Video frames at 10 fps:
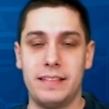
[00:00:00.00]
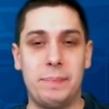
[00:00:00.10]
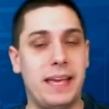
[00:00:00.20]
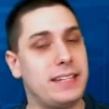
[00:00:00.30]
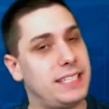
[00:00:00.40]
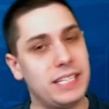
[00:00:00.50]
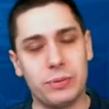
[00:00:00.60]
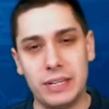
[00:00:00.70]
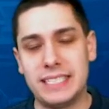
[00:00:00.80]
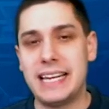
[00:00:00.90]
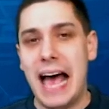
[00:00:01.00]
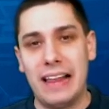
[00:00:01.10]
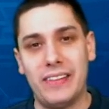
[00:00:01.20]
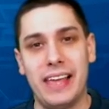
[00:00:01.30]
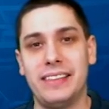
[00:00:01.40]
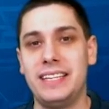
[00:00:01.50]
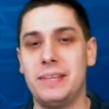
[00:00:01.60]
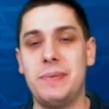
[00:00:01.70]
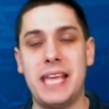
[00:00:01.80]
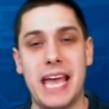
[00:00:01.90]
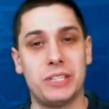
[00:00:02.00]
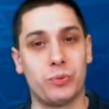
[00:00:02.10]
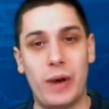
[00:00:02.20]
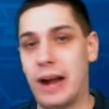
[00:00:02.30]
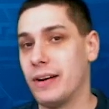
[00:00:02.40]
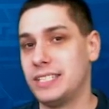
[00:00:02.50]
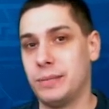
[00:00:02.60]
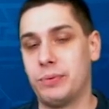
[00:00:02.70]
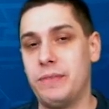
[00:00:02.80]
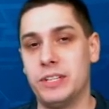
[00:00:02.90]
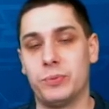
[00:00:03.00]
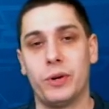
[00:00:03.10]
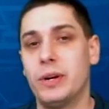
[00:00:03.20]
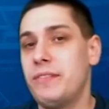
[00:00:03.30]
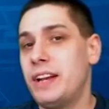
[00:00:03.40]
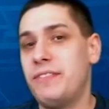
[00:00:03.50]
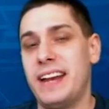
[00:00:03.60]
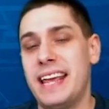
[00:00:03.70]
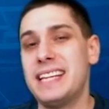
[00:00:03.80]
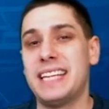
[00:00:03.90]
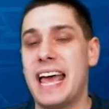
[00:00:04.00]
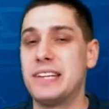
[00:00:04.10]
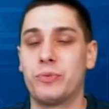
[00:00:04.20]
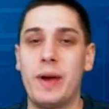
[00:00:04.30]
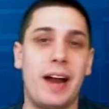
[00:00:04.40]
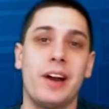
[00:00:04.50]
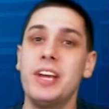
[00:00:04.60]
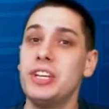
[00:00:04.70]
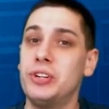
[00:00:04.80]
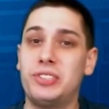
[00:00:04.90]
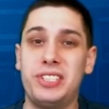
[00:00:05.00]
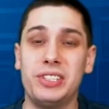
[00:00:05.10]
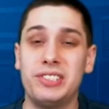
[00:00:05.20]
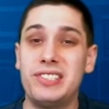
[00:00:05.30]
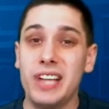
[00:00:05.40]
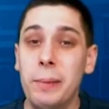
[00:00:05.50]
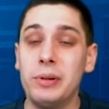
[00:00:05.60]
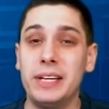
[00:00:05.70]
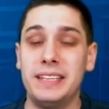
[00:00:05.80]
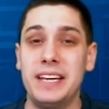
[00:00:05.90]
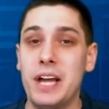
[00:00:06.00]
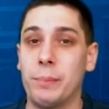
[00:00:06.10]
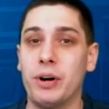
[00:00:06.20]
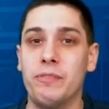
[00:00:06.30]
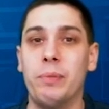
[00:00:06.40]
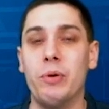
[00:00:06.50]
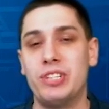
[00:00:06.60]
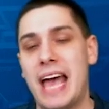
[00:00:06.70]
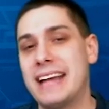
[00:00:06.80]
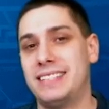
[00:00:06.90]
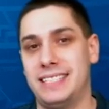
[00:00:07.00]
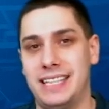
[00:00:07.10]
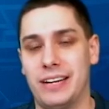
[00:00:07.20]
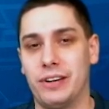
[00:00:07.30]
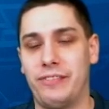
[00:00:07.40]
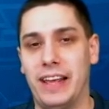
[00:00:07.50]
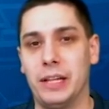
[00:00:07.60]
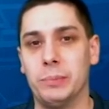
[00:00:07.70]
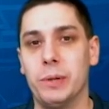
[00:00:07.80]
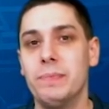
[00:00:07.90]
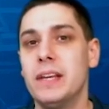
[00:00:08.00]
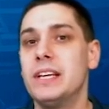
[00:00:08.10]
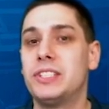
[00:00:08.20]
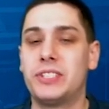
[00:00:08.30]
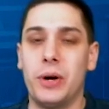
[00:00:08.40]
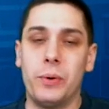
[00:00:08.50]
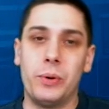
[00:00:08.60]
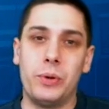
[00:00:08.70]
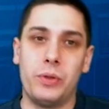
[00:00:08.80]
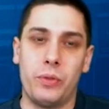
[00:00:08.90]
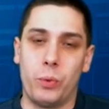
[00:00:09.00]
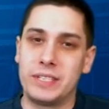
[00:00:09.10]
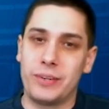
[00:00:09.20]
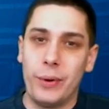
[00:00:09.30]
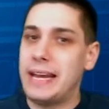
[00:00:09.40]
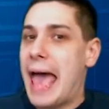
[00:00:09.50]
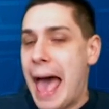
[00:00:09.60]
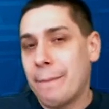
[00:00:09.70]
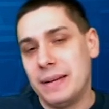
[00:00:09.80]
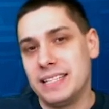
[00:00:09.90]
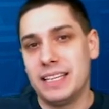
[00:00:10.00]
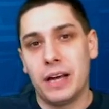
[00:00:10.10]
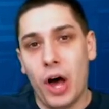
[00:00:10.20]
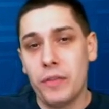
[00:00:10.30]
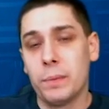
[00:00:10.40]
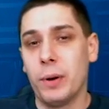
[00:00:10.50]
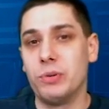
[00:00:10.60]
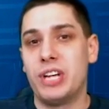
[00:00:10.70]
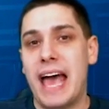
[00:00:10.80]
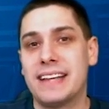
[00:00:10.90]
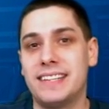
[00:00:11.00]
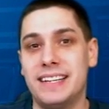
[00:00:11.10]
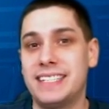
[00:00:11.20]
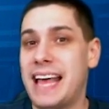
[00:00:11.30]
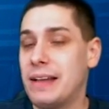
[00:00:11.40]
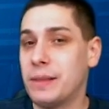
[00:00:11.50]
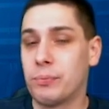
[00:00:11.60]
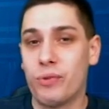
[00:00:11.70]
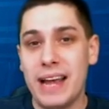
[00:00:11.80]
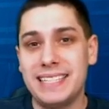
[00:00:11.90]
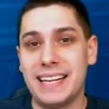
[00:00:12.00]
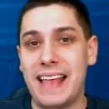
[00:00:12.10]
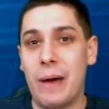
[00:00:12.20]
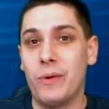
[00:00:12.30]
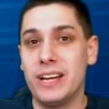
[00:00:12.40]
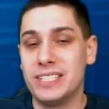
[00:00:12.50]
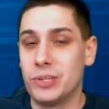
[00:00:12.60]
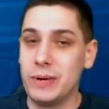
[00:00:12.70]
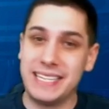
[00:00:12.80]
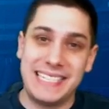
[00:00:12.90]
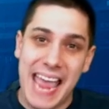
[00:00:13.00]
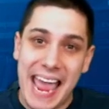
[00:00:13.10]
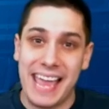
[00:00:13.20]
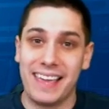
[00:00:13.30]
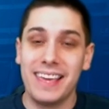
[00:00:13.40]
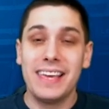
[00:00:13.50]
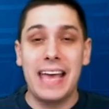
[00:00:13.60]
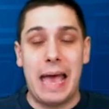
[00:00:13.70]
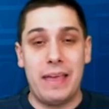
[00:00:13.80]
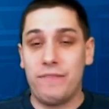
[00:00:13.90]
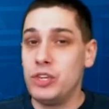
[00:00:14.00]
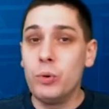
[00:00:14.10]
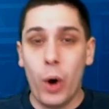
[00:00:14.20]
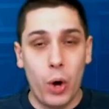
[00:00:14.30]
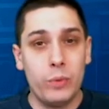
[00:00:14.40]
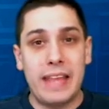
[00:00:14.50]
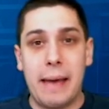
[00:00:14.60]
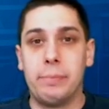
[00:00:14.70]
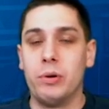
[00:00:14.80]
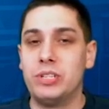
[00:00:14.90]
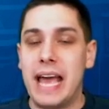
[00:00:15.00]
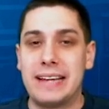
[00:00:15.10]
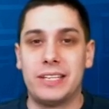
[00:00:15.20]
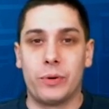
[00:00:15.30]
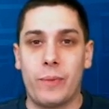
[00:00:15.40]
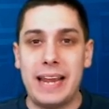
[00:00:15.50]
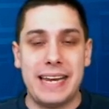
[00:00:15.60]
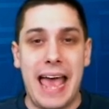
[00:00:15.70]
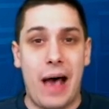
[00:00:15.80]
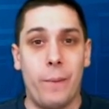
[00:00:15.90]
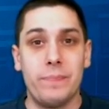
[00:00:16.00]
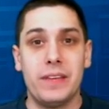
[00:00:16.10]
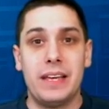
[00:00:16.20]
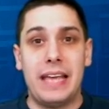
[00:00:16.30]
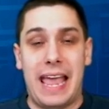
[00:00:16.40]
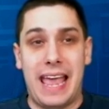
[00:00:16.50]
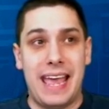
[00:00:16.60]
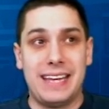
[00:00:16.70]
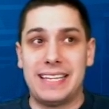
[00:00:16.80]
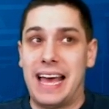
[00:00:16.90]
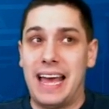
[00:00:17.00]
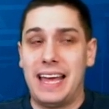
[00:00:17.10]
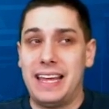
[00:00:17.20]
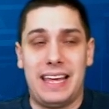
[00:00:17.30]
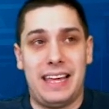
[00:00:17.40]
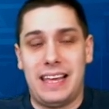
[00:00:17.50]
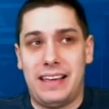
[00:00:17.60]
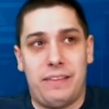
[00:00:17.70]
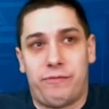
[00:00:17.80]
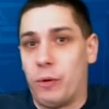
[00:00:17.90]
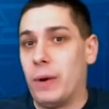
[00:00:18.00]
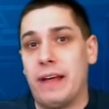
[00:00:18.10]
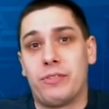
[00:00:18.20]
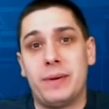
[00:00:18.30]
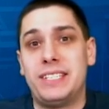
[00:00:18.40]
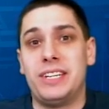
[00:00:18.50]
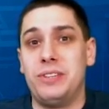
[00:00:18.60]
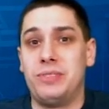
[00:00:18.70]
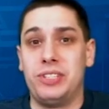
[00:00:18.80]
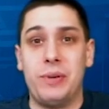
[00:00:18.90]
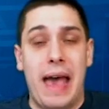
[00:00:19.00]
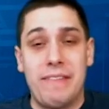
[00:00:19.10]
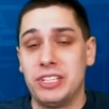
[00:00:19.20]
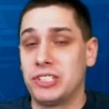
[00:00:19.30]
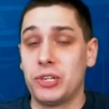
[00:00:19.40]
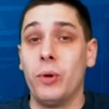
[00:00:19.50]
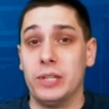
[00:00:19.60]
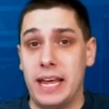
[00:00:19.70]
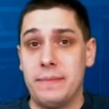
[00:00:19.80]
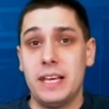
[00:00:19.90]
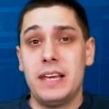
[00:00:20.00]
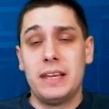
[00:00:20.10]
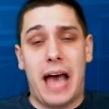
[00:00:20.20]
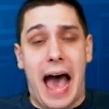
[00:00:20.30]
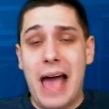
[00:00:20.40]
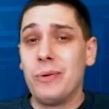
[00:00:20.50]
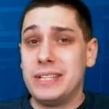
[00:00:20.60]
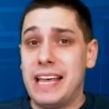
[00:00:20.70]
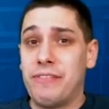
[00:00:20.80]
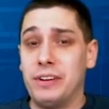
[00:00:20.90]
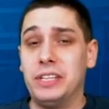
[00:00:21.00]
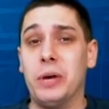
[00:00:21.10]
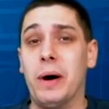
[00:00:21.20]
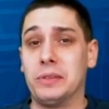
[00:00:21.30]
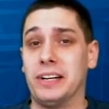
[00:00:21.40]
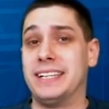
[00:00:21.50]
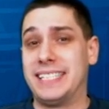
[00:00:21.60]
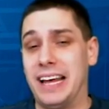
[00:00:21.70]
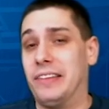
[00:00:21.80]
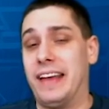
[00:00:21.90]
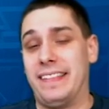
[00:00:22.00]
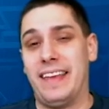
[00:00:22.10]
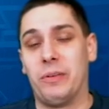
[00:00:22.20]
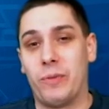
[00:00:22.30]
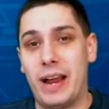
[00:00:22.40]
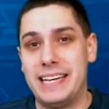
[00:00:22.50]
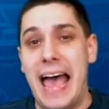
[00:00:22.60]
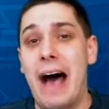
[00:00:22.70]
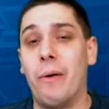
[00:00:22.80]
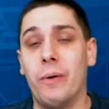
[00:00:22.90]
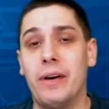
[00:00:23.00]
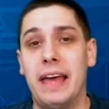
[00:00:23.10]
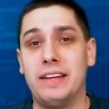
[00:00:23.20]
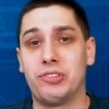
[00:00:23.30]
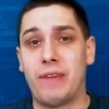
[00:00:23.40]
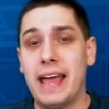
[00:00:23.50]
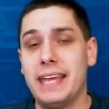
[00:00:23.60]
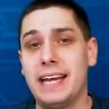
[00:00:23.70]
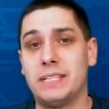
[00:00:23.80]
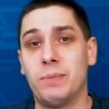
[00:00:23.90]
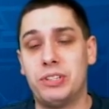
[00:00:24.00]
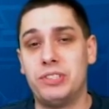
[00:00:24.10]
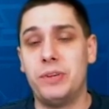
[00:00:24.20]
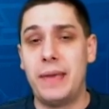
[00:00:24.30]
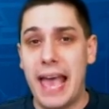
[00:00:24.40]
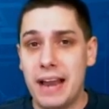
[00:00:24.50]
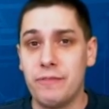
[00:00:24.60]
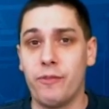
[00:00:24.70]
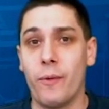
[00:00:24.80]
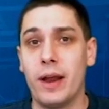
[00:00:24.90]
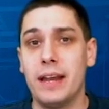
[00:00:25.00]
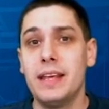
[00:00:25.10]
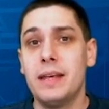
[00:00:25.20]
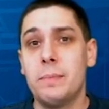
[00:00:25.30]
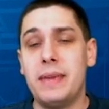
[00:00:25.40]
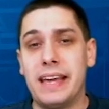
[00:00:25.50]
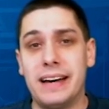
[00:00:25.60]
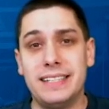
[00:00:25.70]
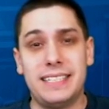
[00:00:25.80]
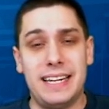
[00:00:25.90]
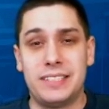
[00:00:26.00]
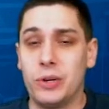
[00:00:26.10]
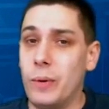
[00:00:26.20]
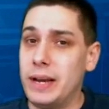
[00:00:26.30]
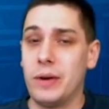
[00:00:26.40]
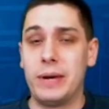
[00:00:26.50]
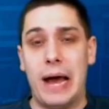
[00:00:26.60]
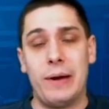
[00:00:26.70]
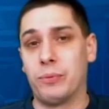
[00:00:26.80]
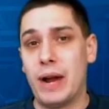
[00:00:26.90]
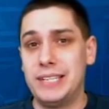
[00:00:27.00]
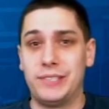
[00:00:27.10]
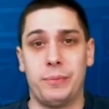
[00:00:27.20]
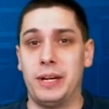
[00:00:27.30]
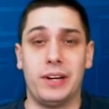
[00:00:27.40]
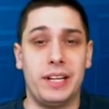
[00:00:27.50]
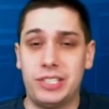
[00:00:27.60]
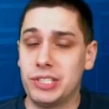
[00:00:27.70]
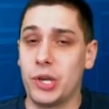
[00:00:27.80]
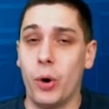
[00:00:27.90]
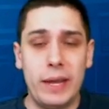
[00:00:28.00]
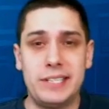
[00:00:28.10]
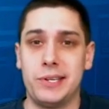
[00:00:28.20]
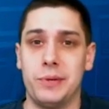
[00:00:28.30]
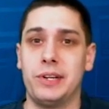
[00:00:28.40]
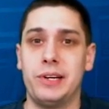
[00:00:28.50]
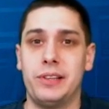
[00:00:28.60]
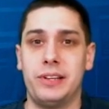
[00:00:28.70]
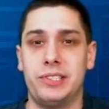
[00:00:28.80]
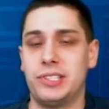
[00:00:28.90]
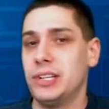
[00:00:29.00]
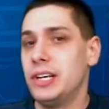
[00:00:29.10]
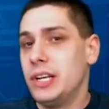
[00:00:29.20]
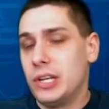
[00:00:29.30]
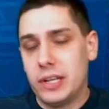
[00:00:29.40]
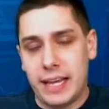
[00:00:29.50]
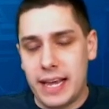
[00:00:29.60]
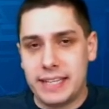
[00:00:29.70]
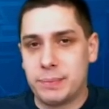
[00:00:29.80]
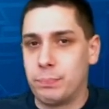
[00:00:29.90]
because this one is not likely to be as rare as the previous one, or even if it is as rare, you're still doubling the number of Bo Jacksons that are available. So uh, what's going to happen to the other Bo Jackson is that the price on that one is going to tank. Uh, if you own that Bo Jackson right now, and uh, for whatever reason you you haven't sold it, I would definitely go out there and sell that thing right now and try and get as much as you can for it because it's going to go down in price from here. It's just going to. There, there's it's